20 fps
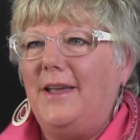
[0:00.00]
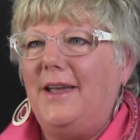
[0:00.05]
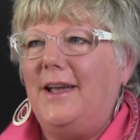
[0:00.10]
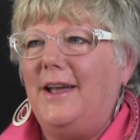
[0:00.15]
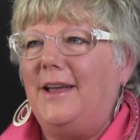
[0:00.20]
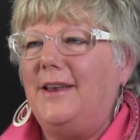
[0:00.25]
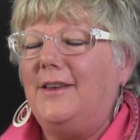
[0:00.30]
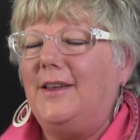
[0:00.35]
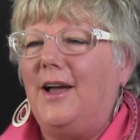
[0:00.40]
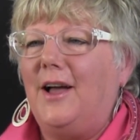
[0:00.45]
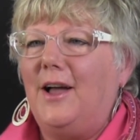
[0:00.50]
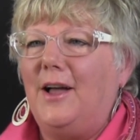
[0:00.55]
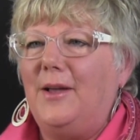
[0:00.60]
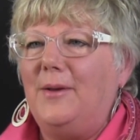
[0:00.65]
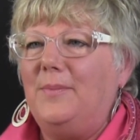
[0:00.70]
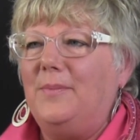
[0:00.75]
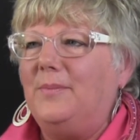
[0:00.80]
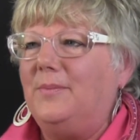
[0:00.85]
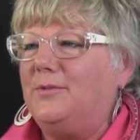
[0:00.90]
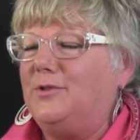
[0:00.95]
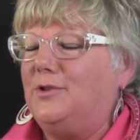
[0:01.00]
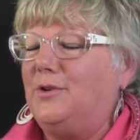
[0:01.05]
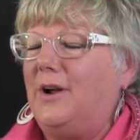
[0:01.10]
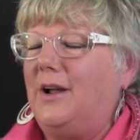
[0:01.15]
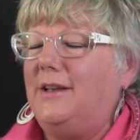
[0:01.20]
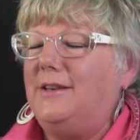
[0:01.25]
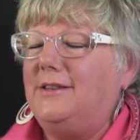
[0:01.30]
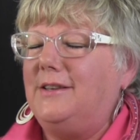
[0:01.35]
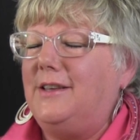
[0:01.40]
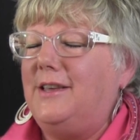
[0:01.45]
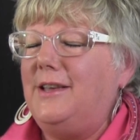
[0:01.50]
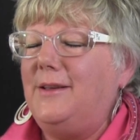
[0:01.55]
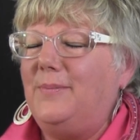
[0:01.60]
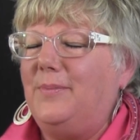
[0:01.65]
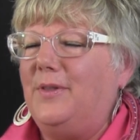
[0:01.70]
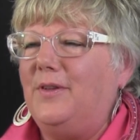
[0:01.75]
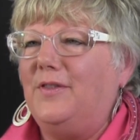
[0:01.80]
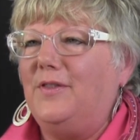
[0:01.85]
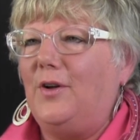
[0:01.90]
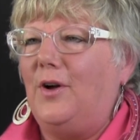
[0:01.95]
and I'm trying to
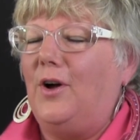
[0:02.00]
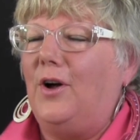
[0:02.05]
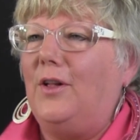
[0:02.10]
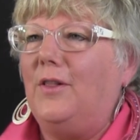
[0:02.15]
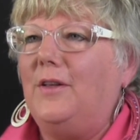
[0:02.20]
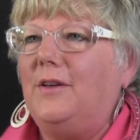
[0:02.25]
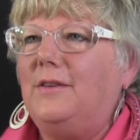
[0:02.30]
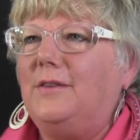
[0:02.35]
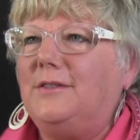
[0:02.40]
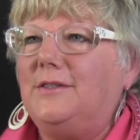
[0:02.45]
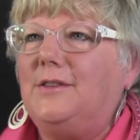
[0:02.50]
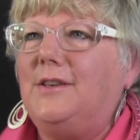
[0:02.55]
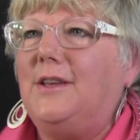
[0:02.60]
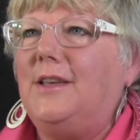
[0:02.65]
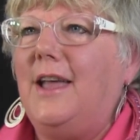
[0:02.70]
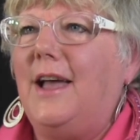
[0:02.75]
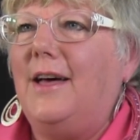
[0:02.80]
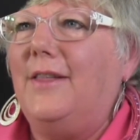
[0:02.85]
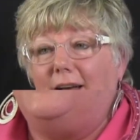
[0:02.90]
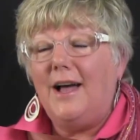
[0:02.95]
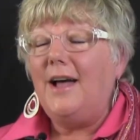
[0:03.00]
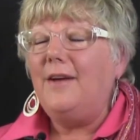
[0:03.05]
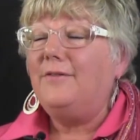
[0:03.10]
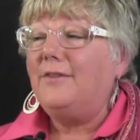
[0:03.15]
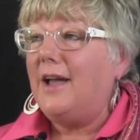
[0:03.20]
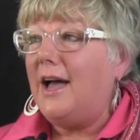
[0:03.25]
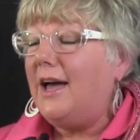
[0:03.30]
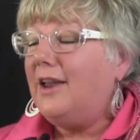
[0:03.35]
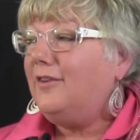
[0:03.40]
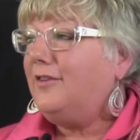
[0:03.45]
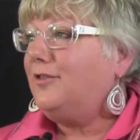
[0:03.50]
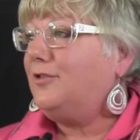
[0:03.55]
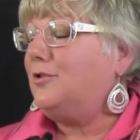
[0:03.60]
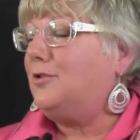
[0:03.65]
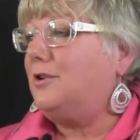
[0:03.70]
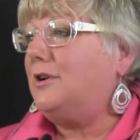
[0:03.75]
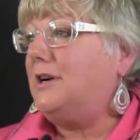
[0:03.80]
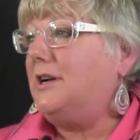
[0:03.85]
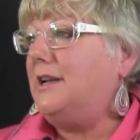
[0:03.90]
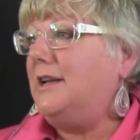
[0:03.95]
keep this all together. I've got a
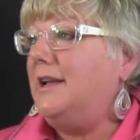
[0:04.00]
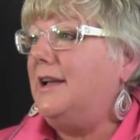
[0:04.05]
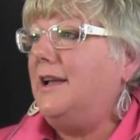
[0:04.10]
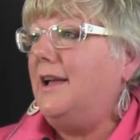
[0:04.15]
story,